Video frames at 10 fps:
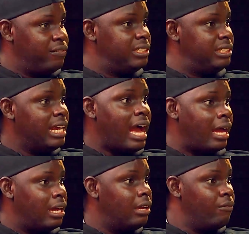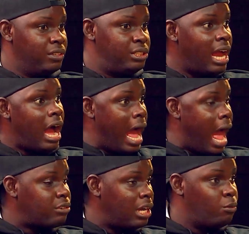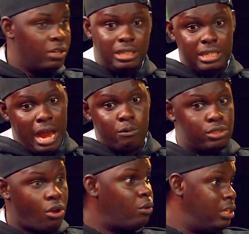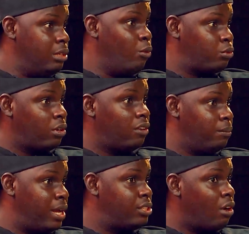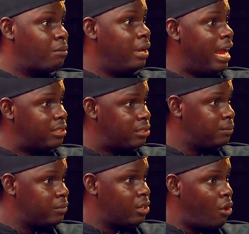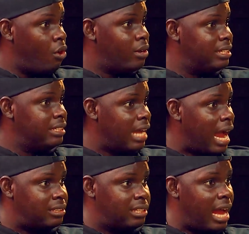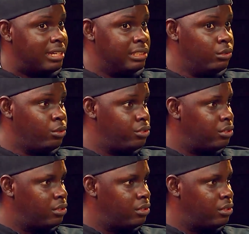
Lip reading: Vitinha actually won the league, and we saw he was one of the best young players already at the Euros.